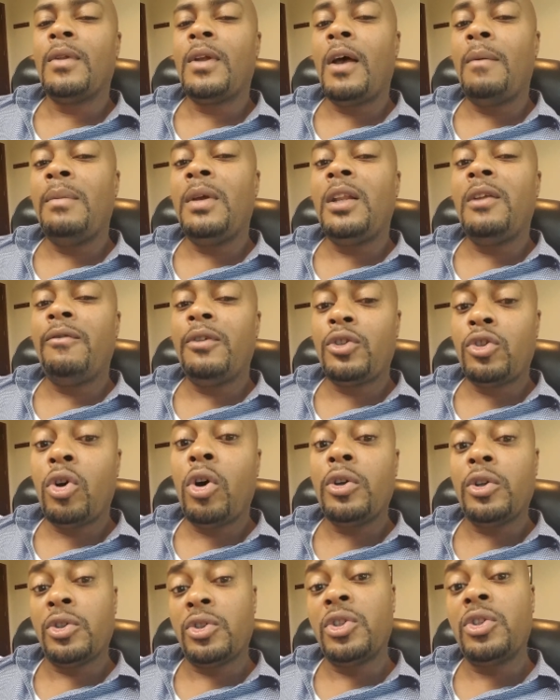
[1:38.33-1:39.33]
I mean, if it's
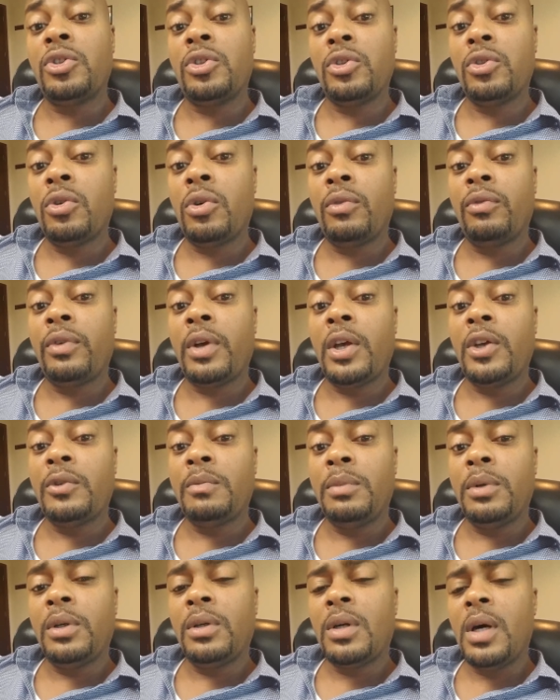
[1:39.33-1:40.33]
all your sisters on
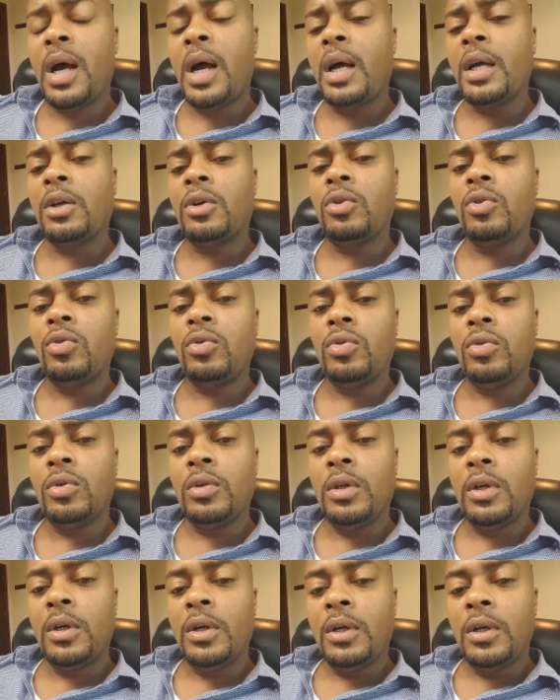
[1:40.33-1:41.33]
Facebook, all right, cool.
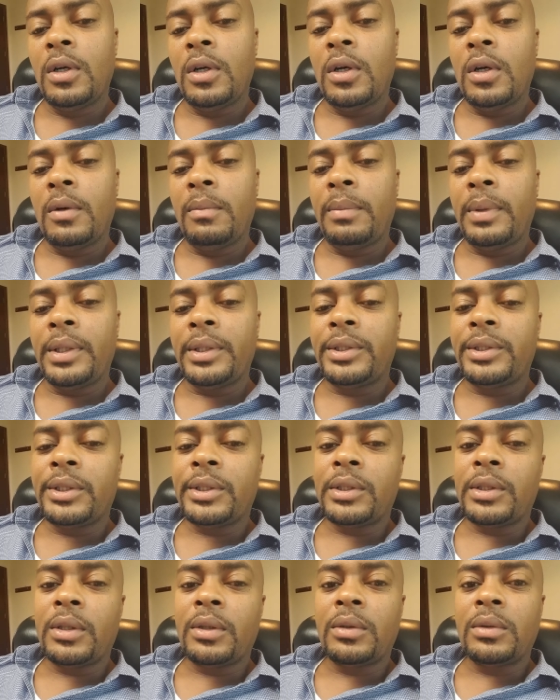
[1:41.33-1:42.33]
But,
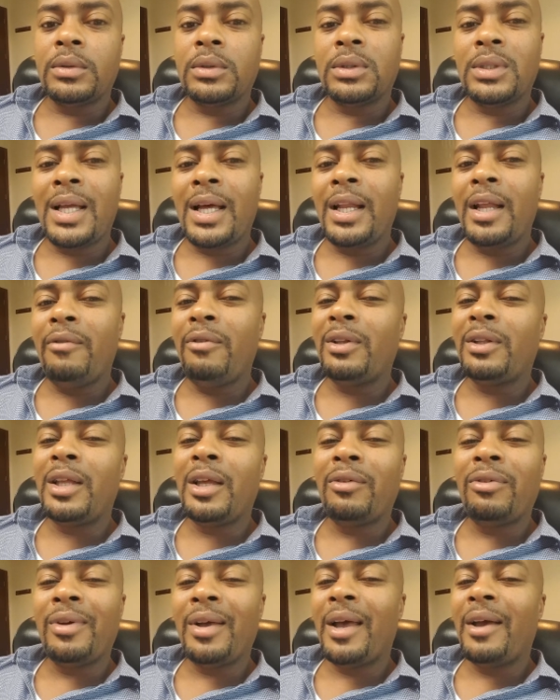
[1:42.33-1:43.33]
you know, not
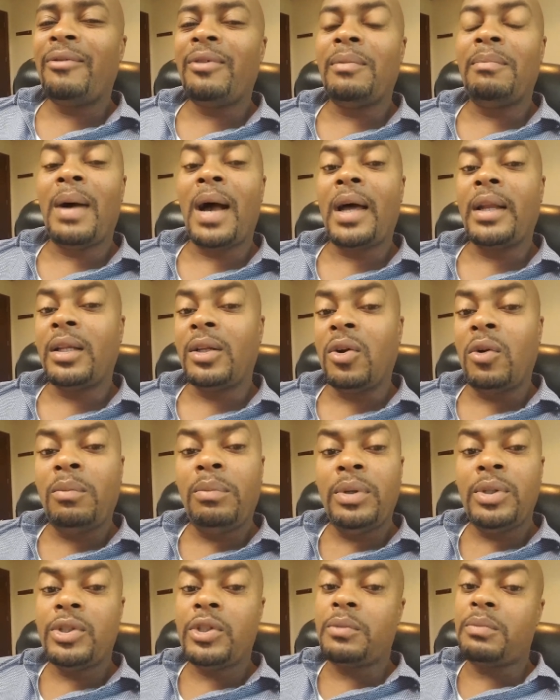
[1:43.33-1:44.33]
everything for everybody. Don't
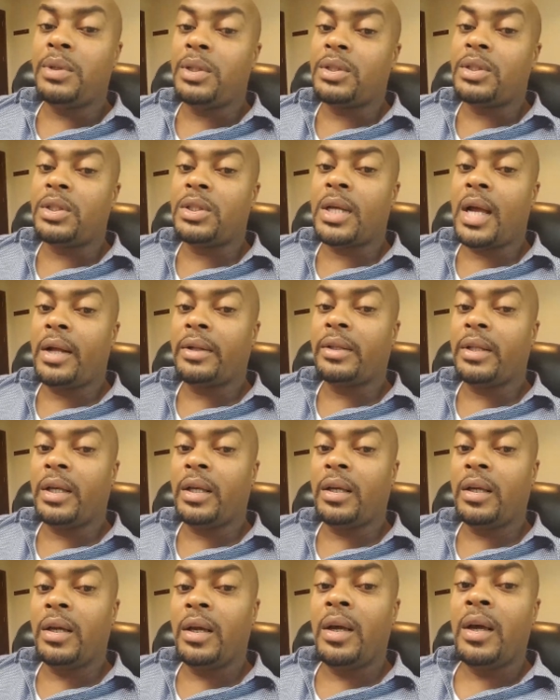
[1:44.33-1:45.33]
put your business out
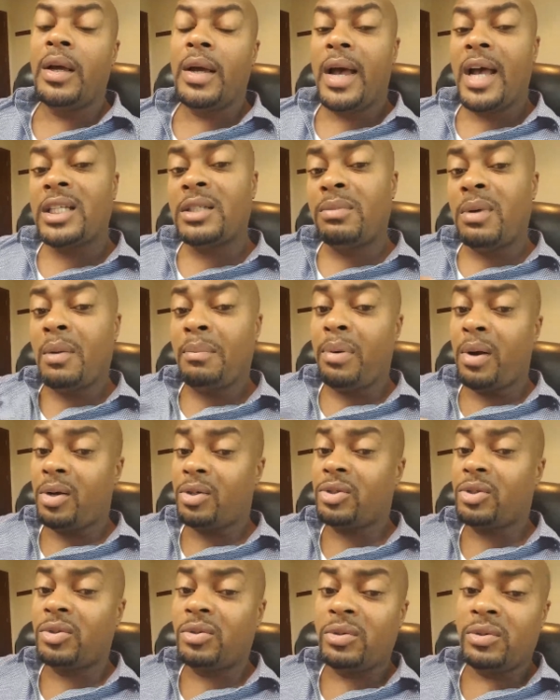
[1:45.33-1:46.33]
there. That's my
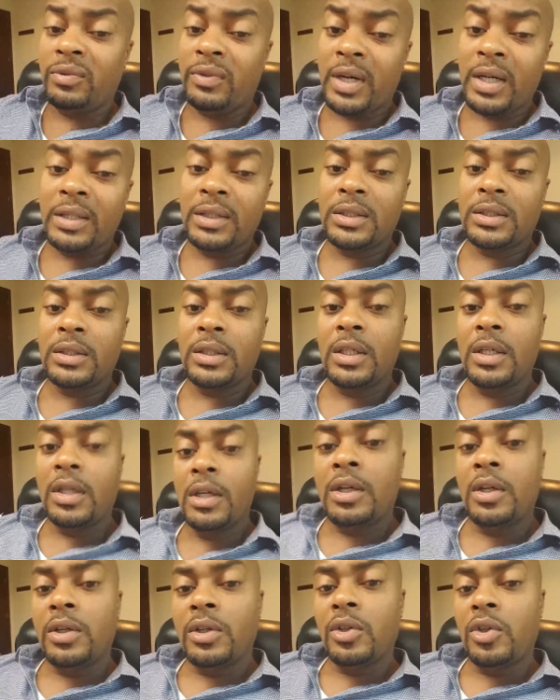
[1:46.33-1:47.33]
personal advice. You
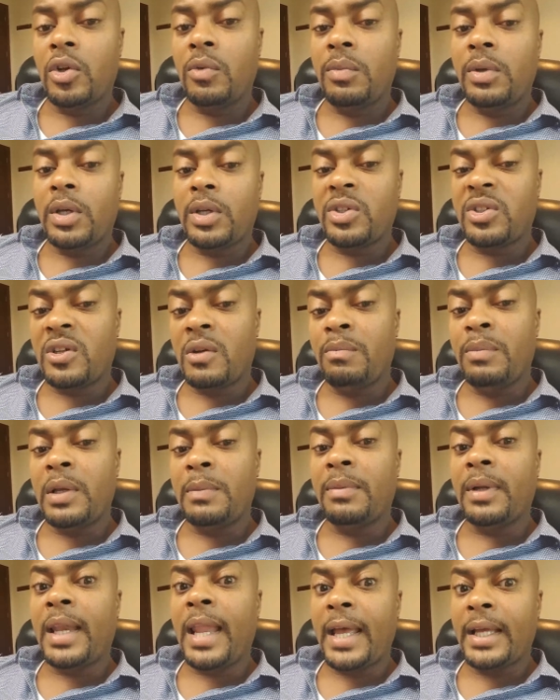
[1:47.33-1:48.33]
know what I mean? Because some
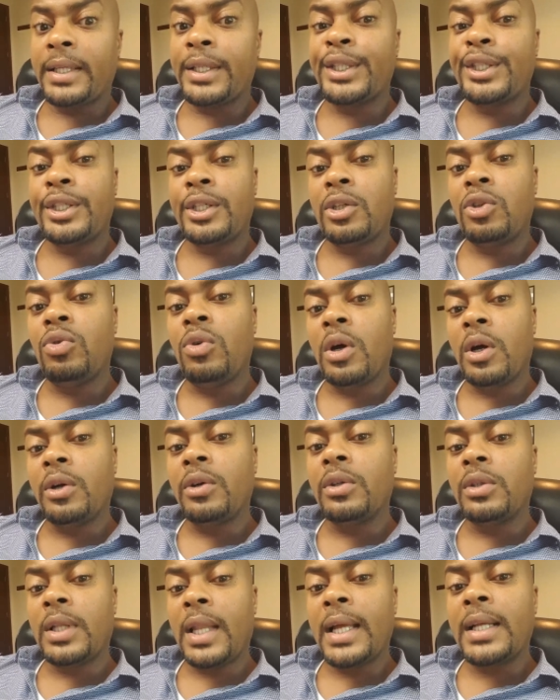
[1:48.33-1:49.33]
people like to see you
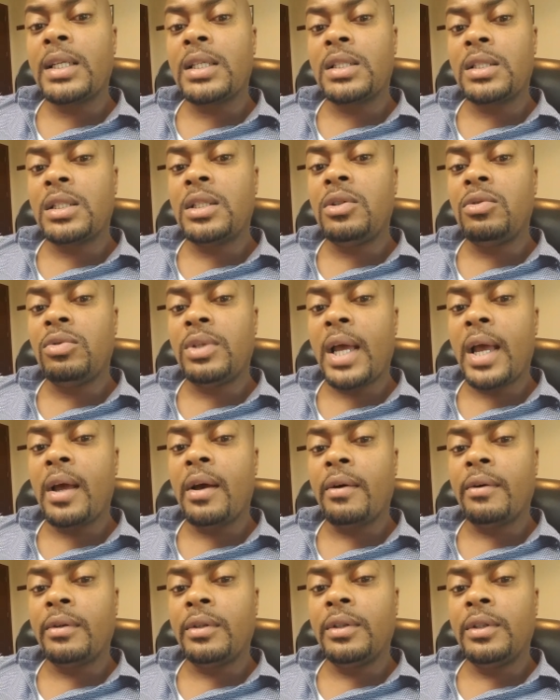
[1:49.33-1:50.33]
hurt and like to see you
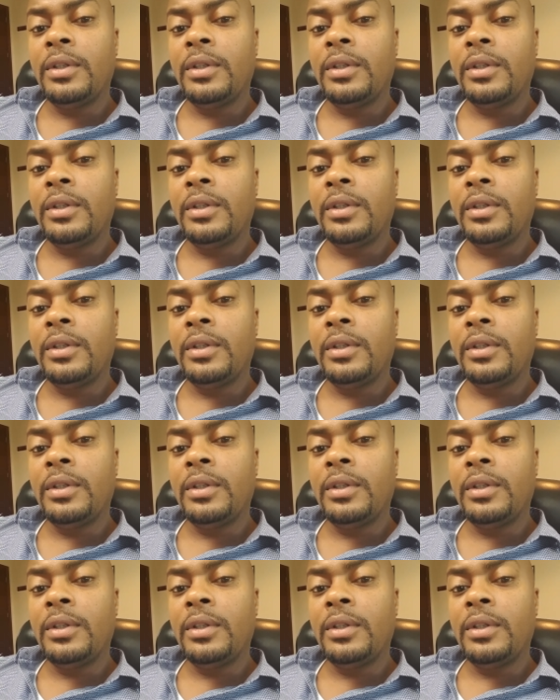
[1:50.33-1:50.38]
down.